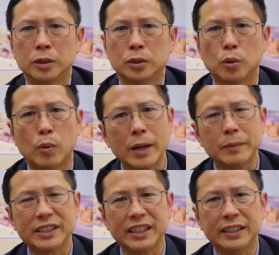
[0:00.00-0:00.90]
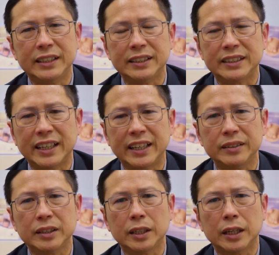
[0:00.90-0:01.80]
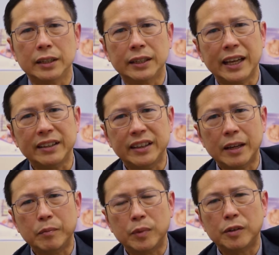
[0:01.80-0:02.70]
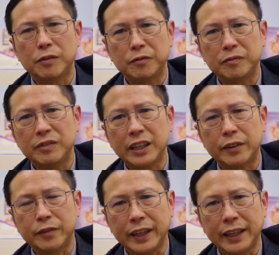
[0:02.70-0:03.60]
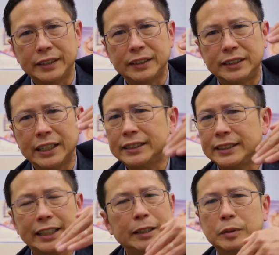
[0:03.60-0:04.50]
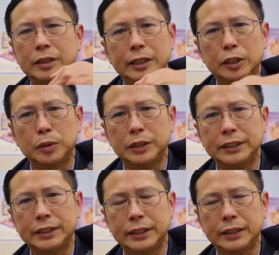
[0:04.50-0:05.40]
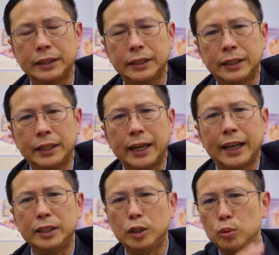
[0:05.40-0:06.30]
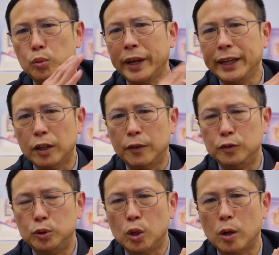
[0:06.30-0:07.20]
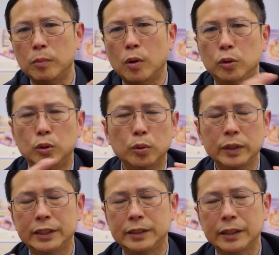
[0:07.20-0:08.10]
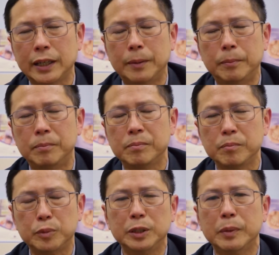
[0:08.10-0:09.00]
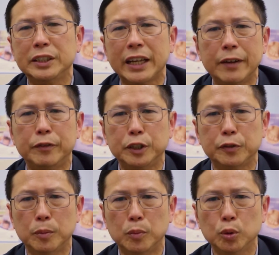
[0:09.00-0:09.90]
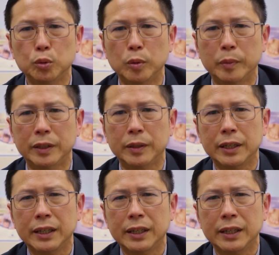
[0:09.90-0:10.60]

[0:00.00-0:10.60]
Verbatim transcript: So what I'm saying is that that number of, of eggs just keeps decreasing and the rate of drop, although it's um, pretty much average for most women,